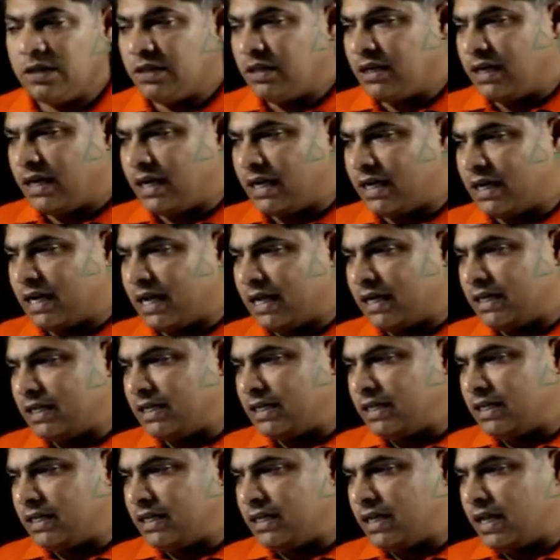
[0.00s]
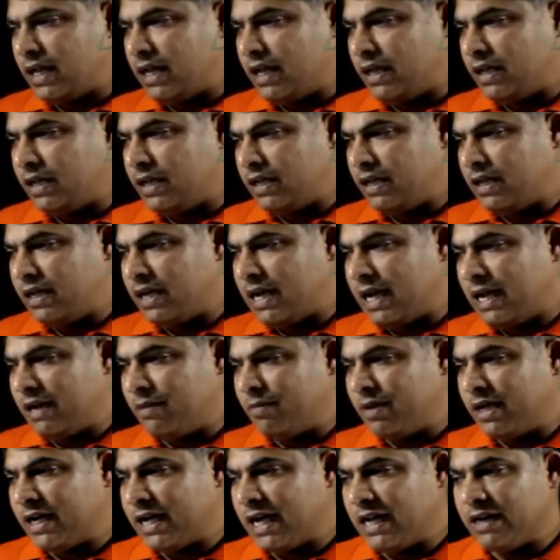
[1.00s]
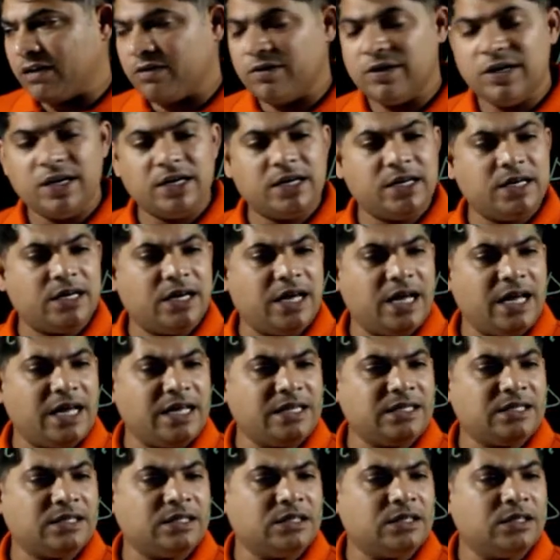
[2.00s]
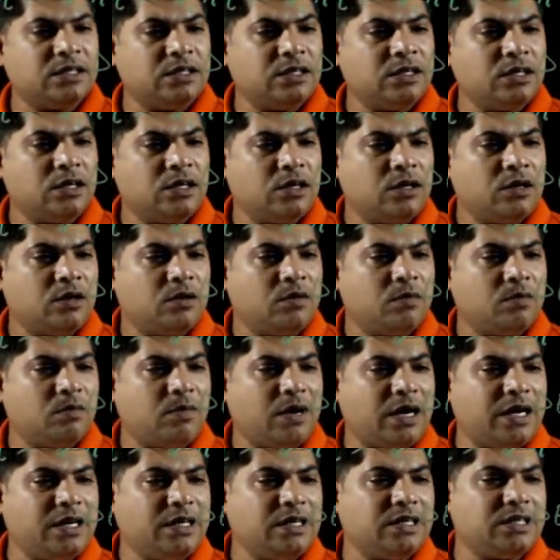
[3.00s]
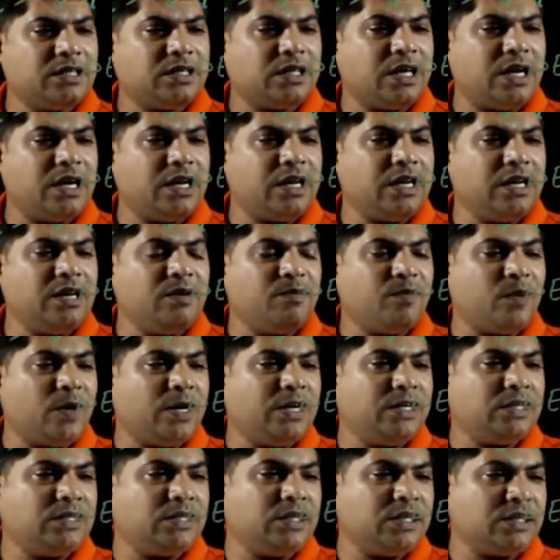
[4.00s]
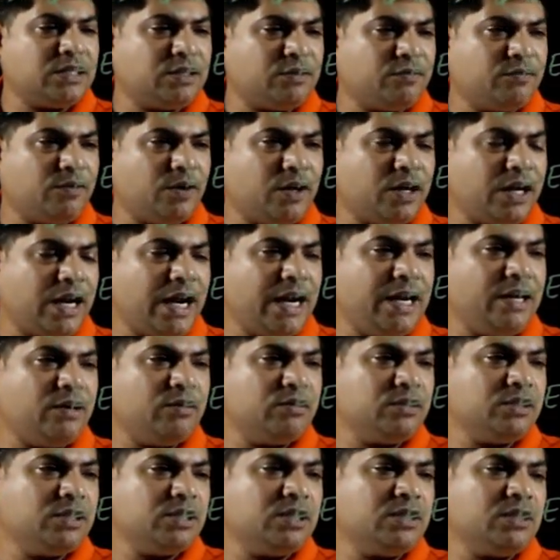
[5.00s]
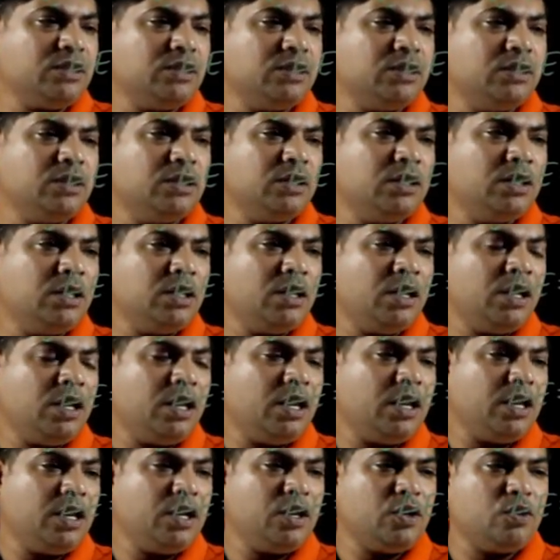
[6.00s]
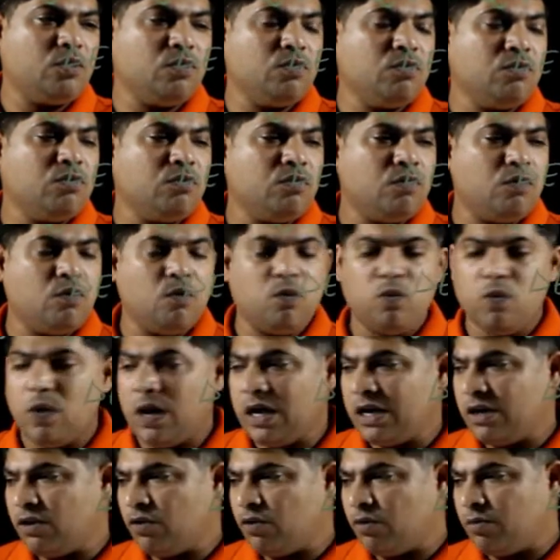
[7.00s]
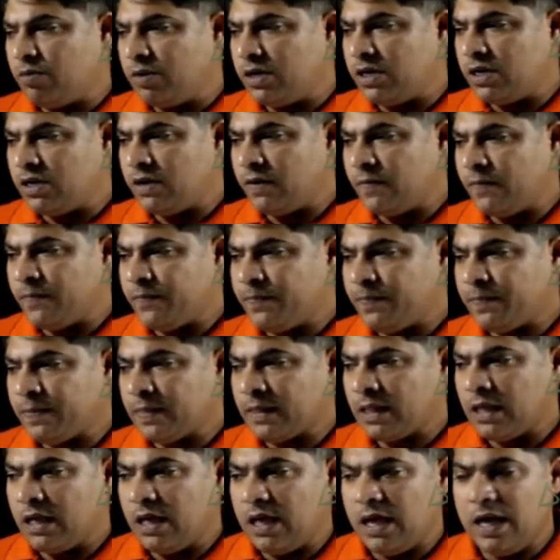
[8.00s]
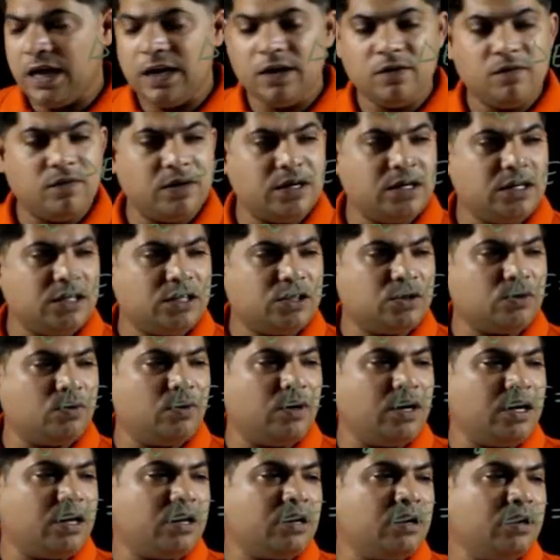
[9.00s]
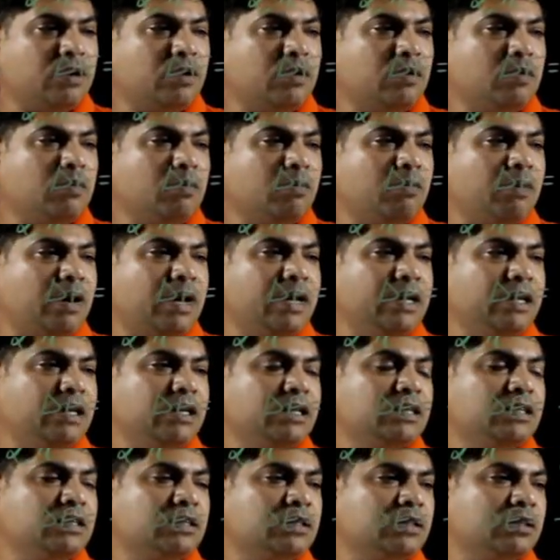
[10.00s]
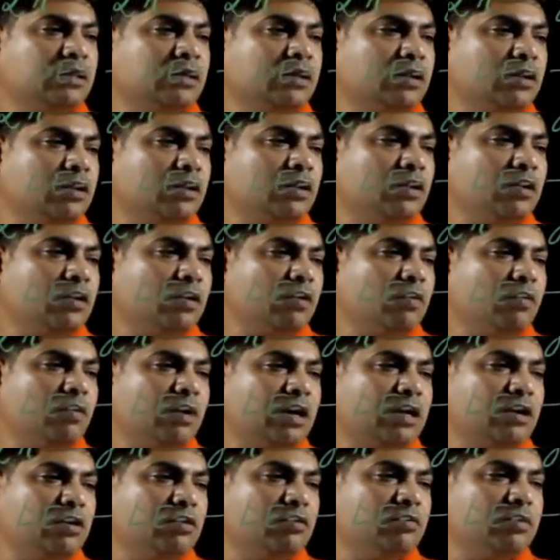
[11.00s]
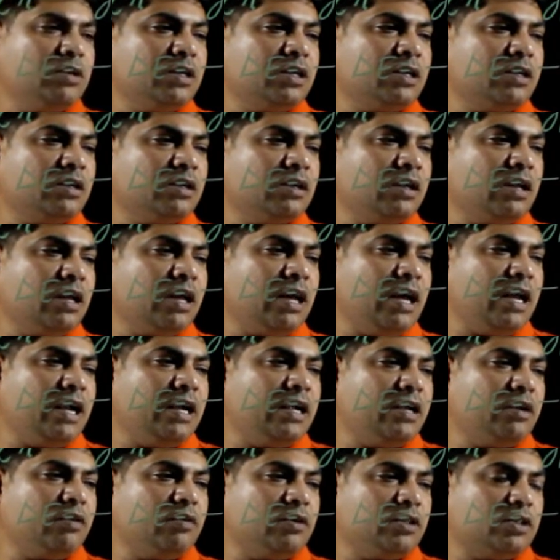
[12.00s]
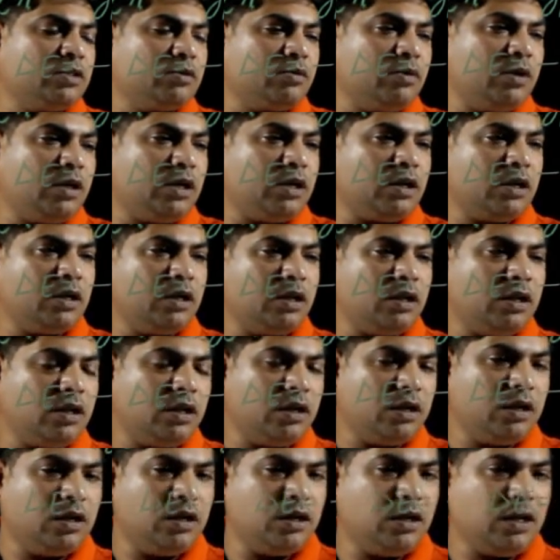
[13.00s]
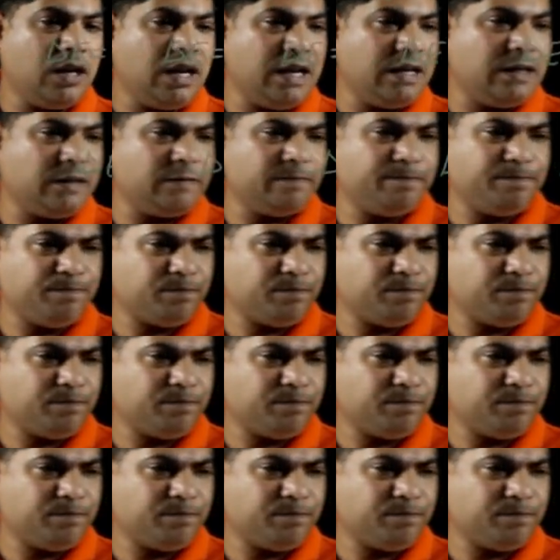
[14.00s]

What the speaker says: Delta E can be calculated as minus 13.6 for hydrogen into 1 over n1 square minus 1 over n2 square, right?